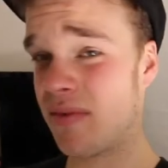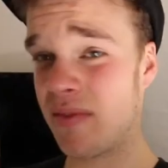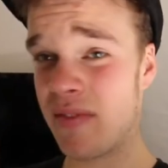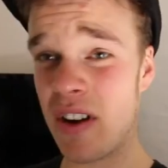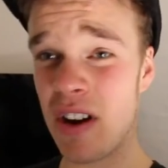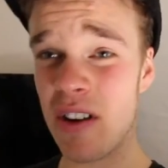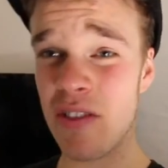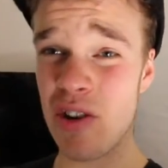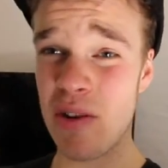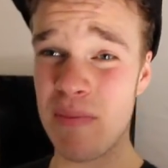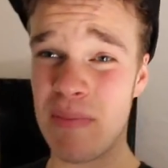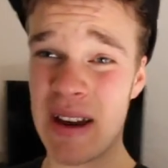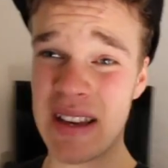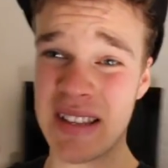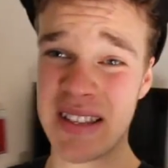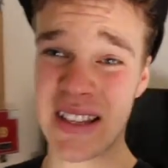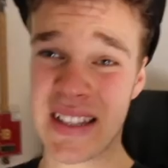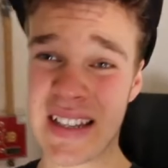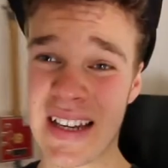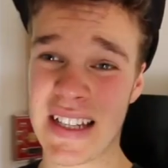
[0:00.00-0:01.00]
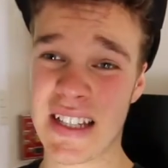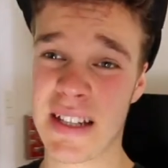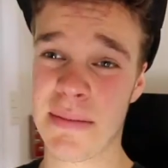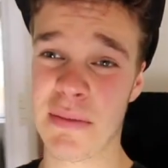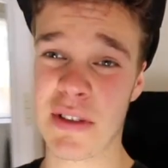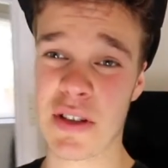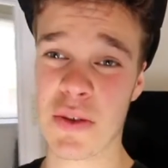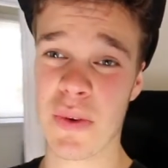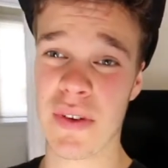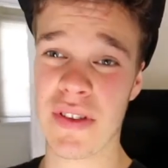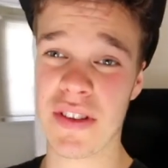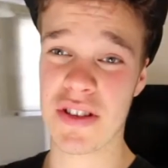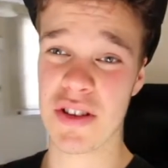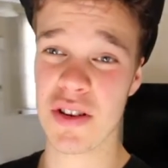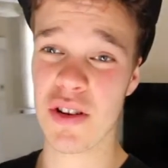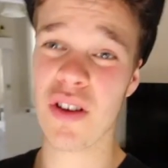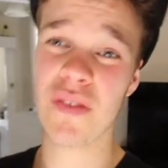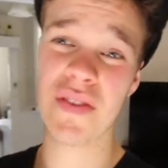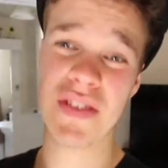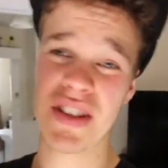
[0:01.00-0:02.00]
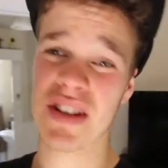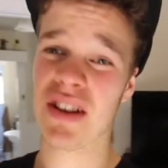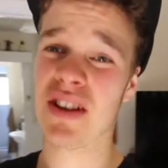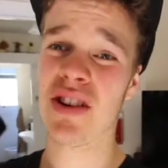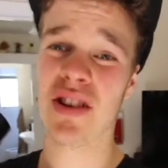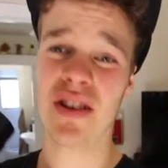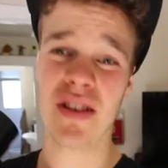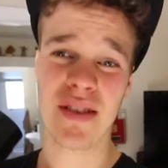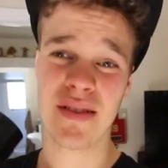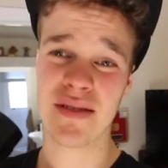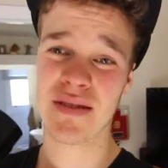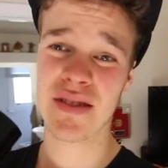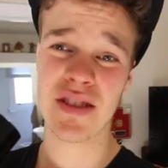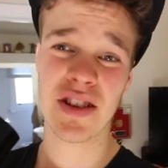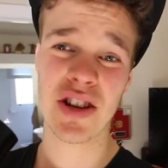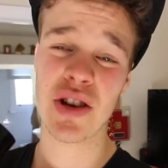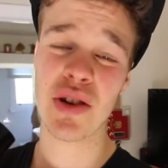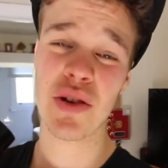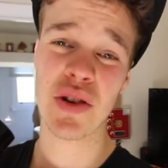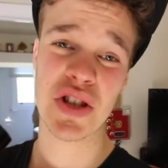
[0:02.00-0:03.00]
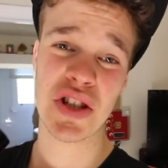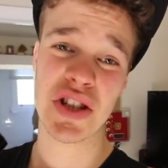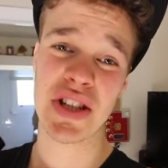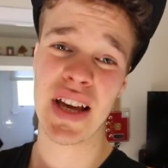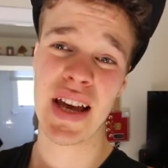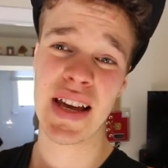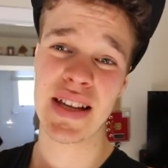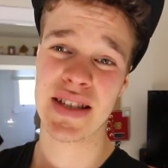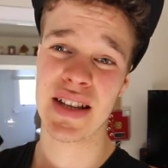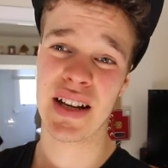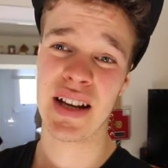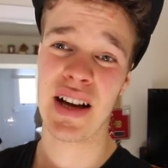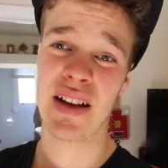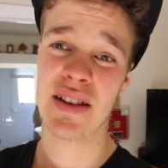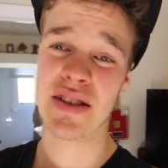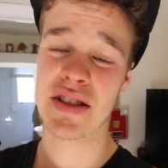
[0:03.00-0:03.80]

Very, very basic testing between the two. Obviously you got a huge D S L R,